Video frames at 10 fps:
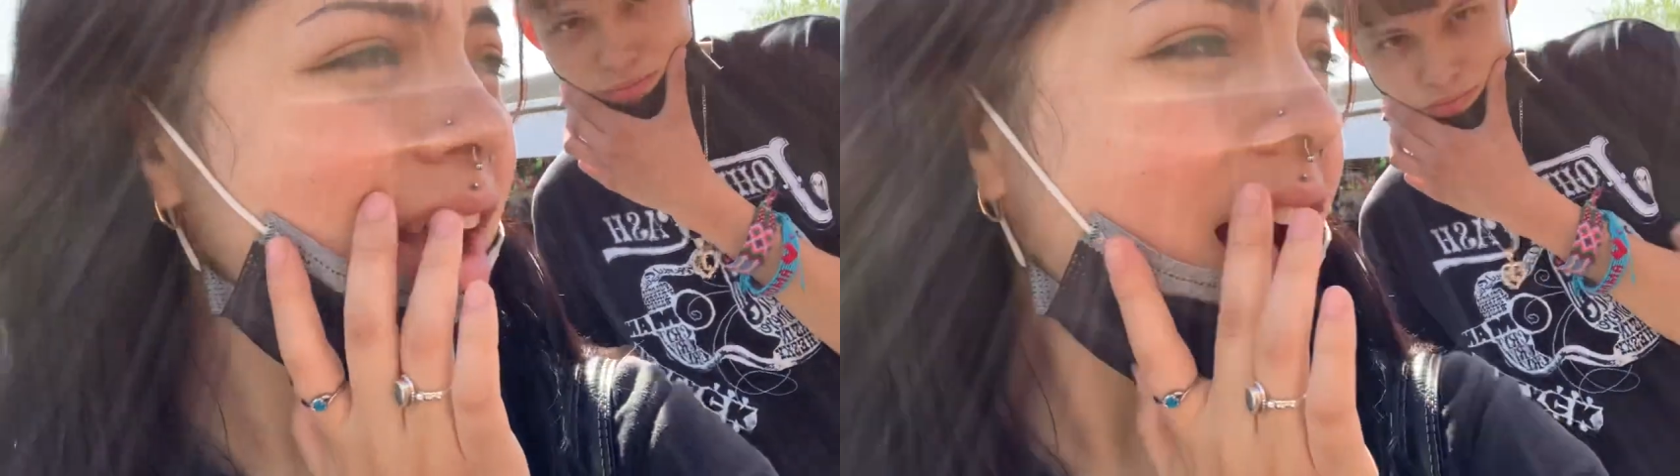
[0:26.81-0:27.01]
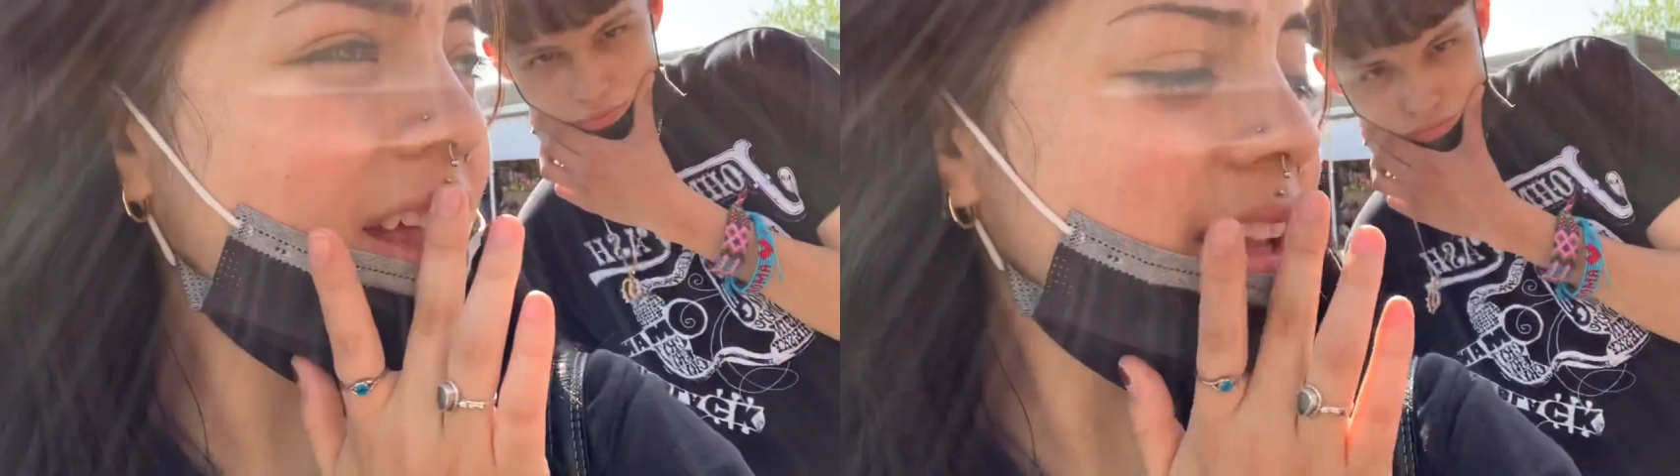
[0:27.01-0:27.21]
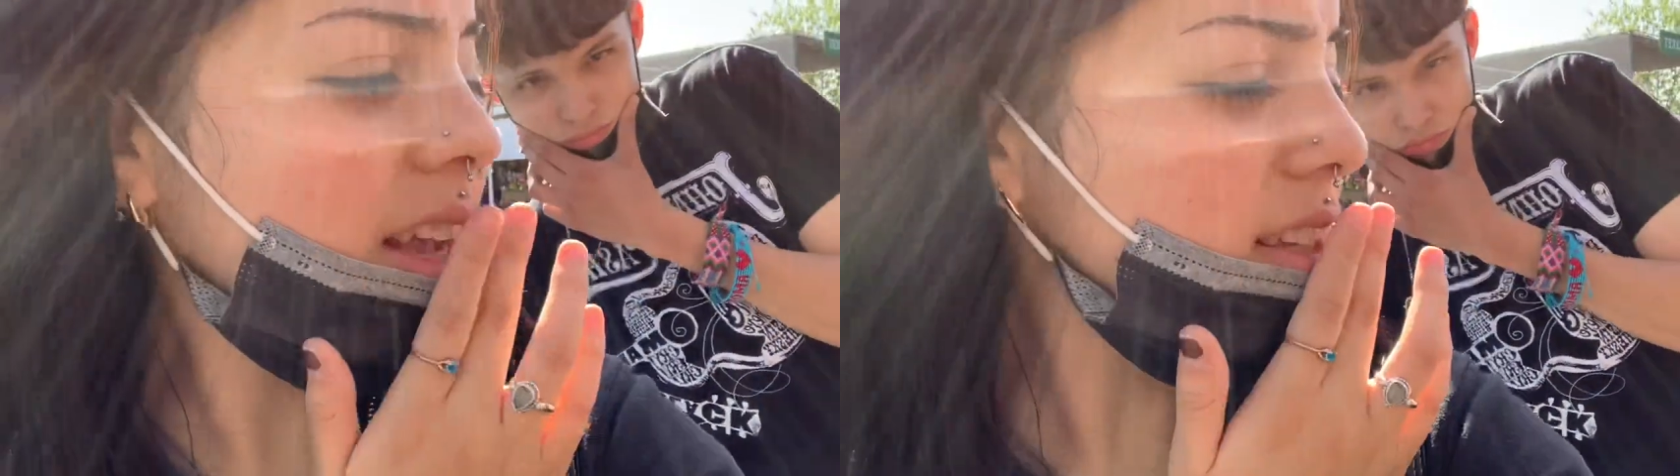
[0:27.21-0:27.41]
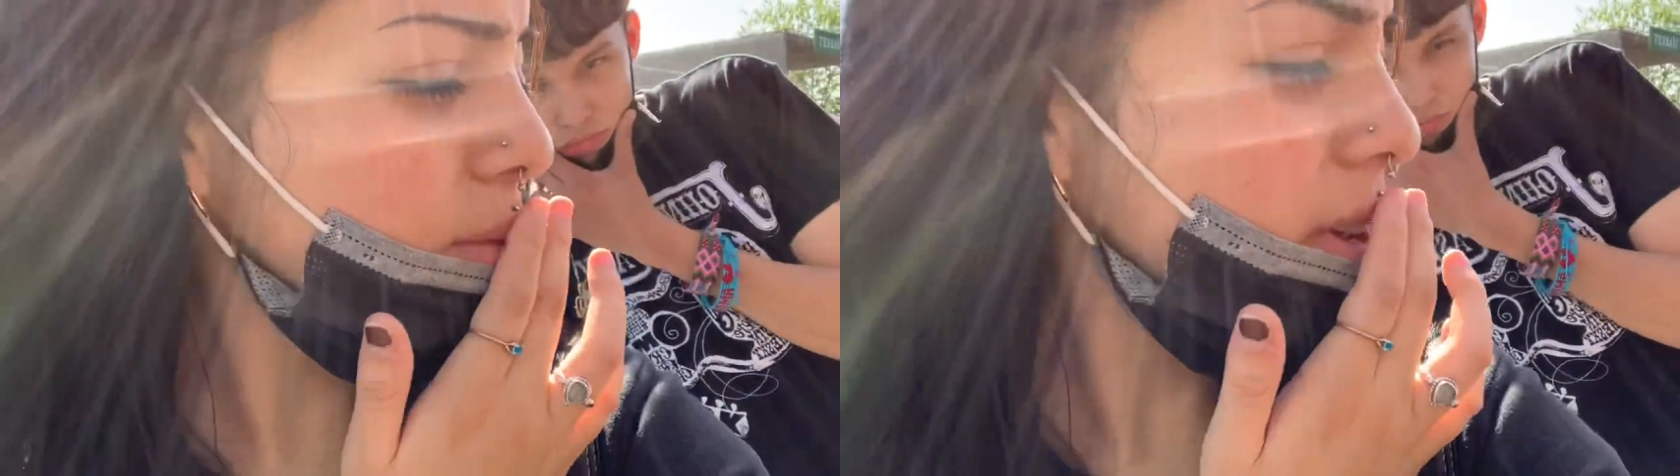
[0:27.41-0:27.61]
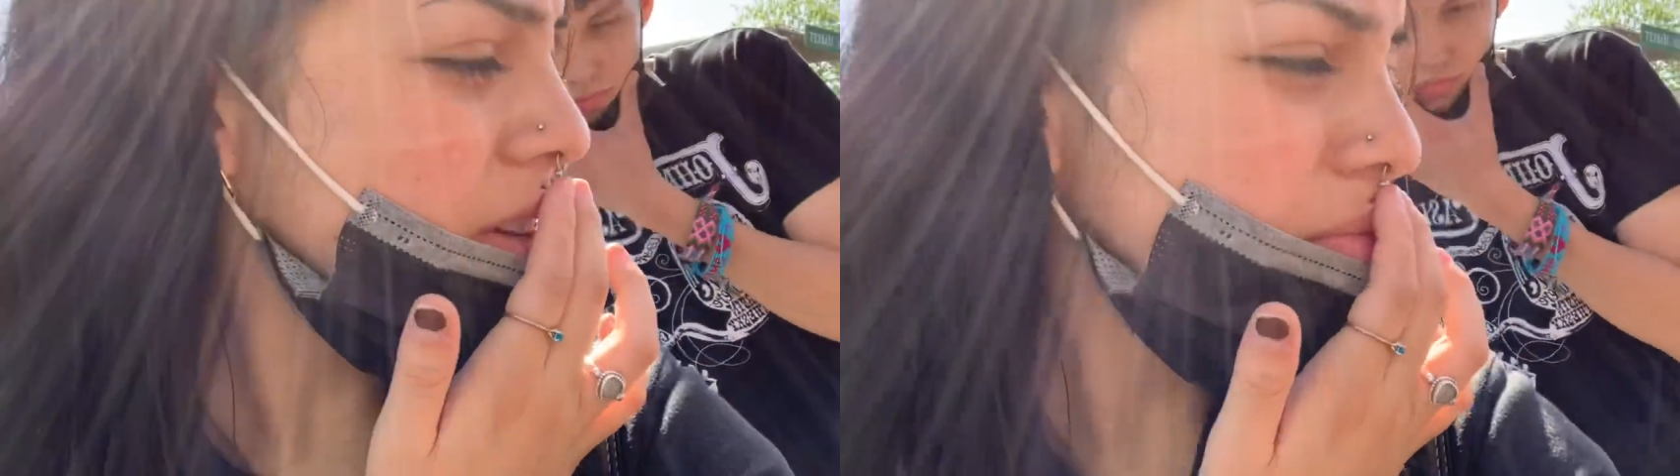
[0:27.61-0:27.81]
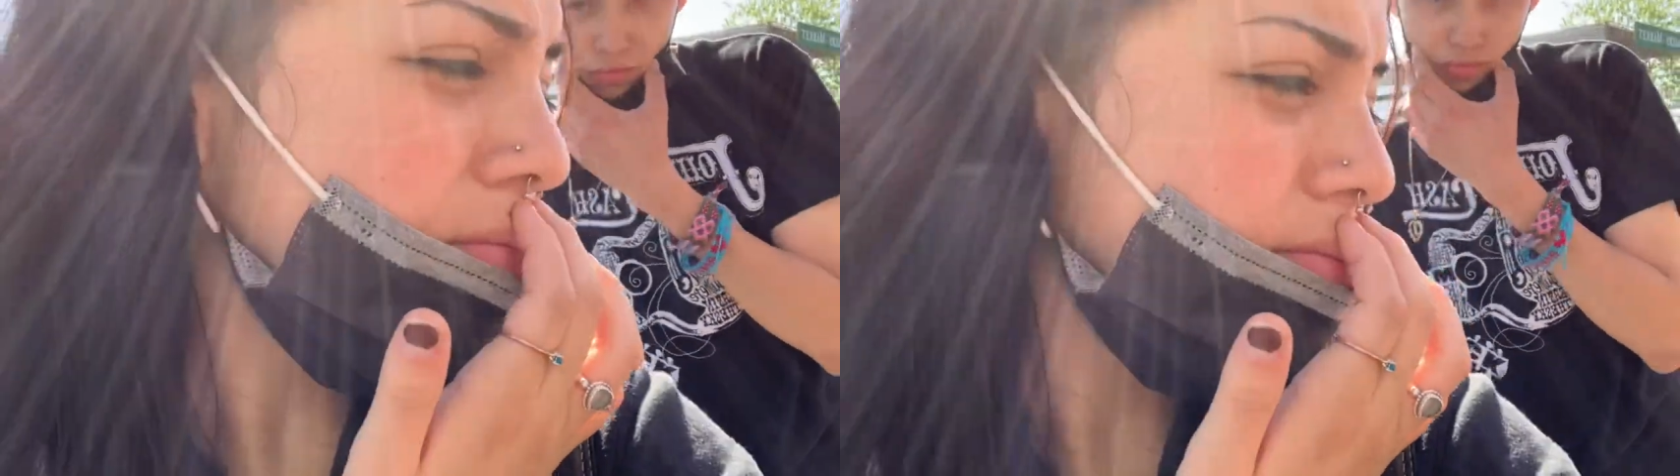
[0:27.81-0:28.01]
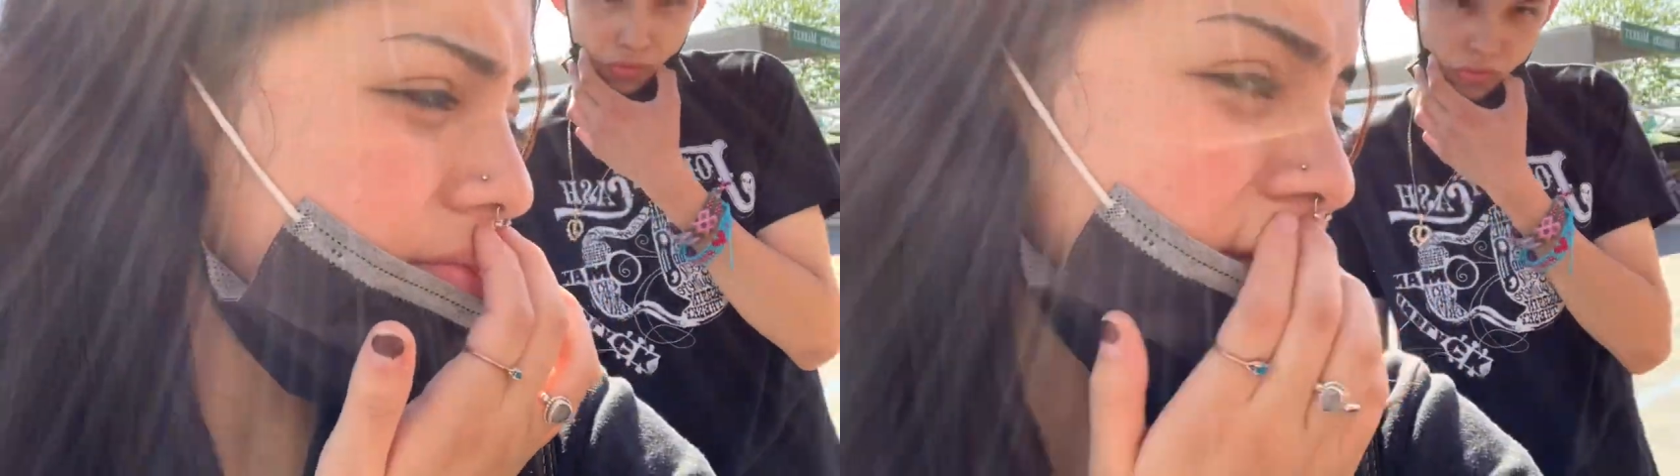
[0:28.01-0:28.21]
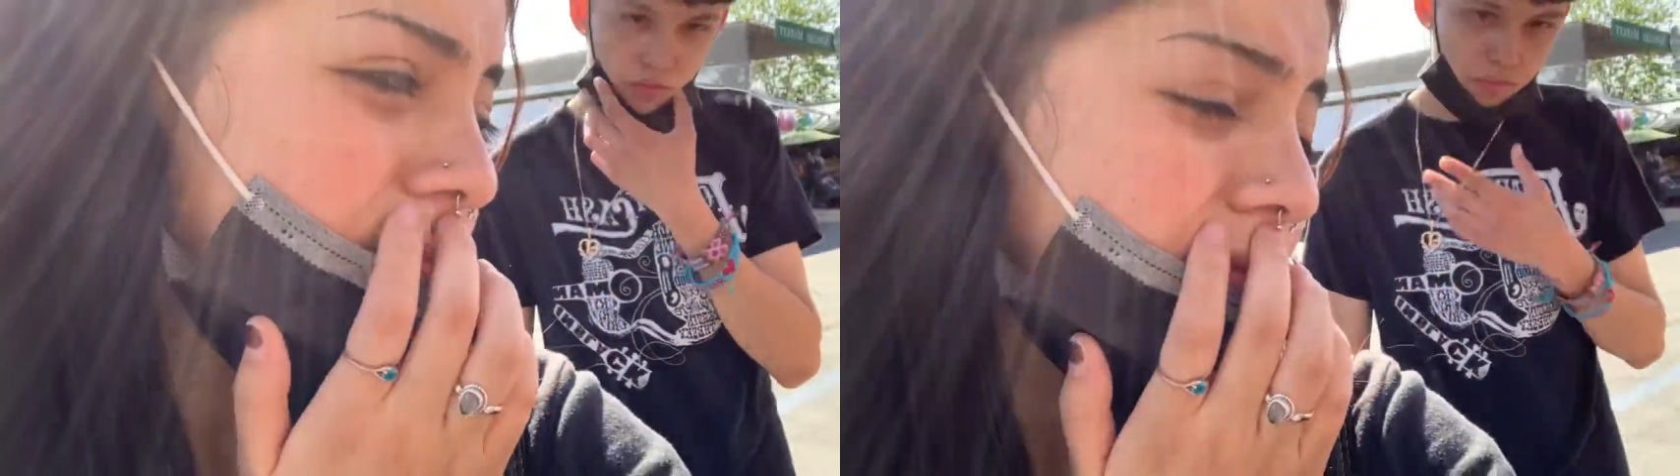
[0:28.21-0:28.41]
how long has it been?
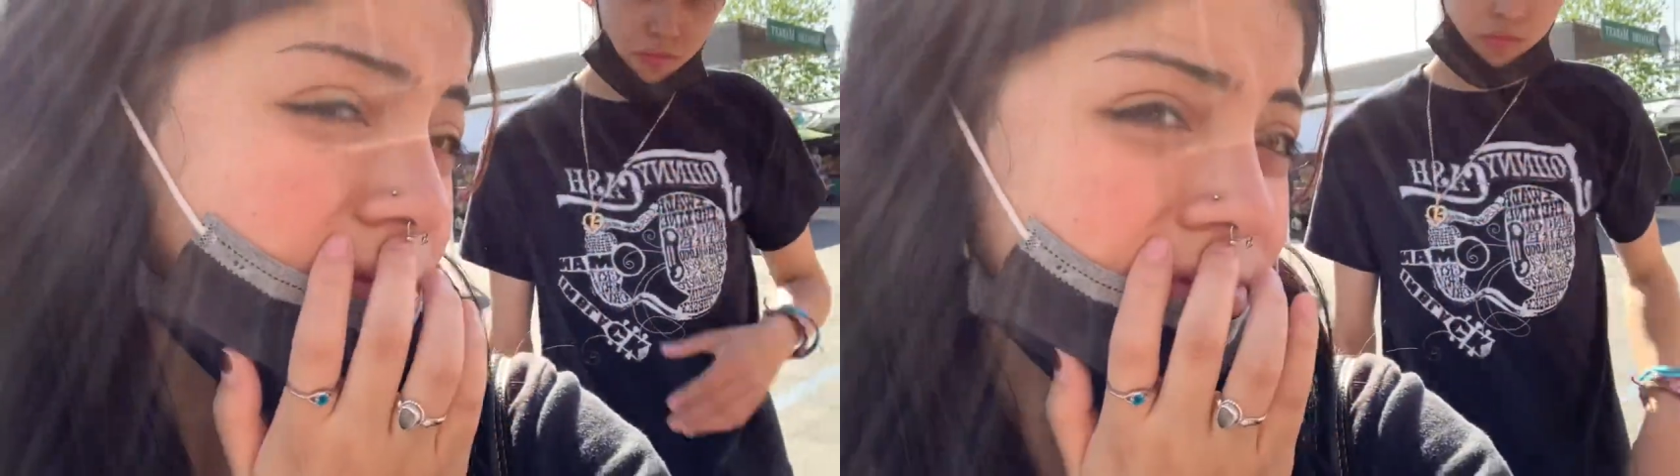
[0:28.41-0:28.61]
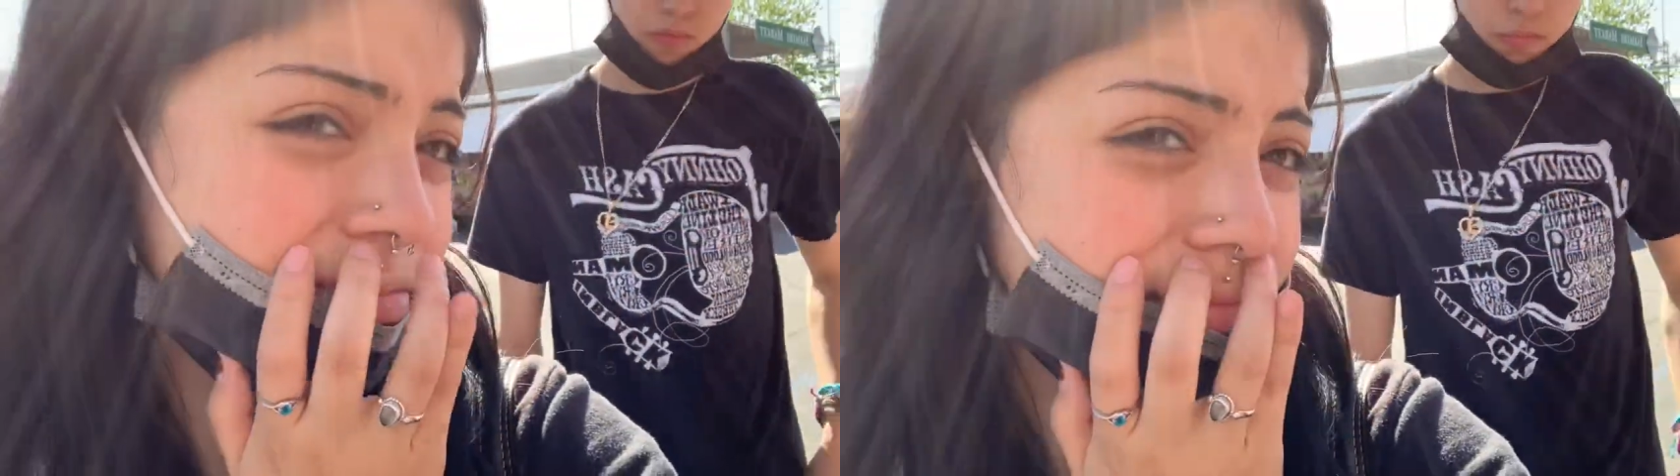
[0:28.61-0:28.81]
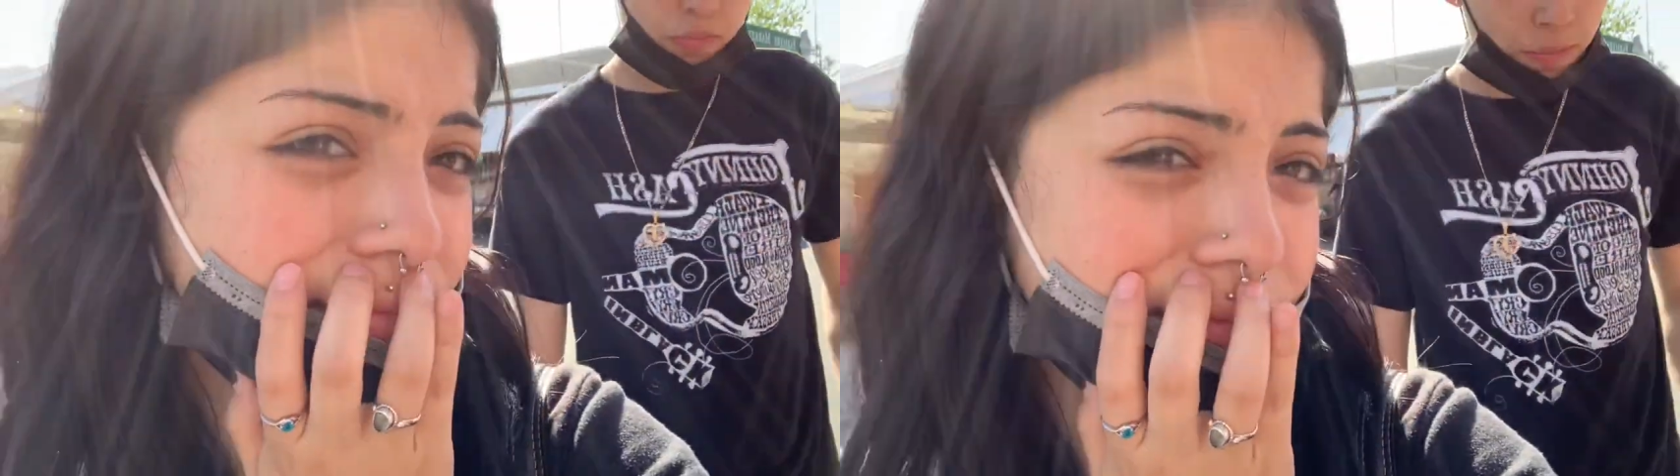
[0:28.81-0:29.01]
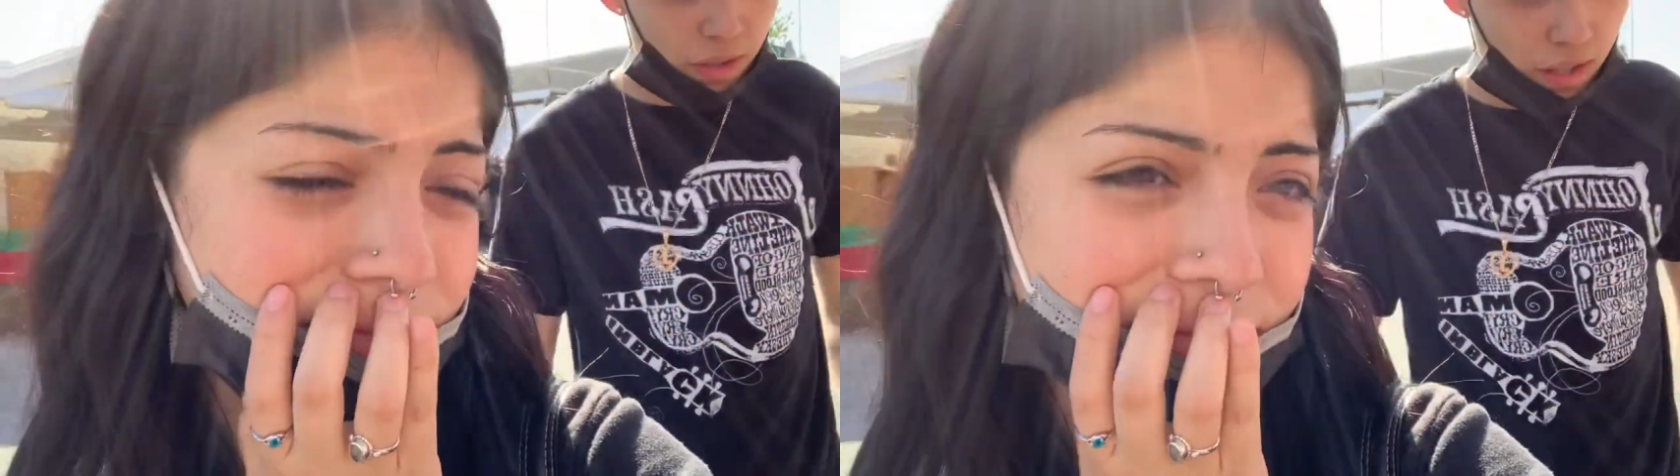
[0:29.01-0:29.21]
maybe